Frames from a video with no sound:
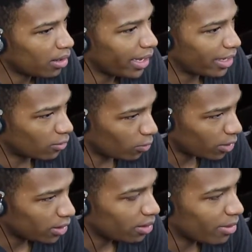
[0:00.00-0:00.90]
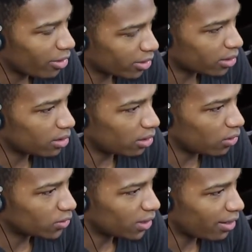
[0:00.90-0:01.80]
And the one in America
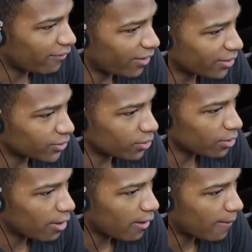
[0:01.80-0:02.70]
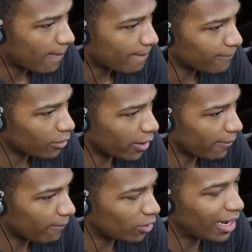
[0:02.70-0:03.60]
loads a lot faster.
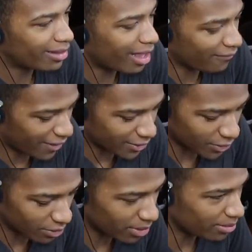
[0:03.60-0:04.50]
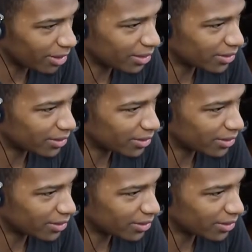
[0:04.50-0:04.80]
Okay. Well, not a lot faster. I mean,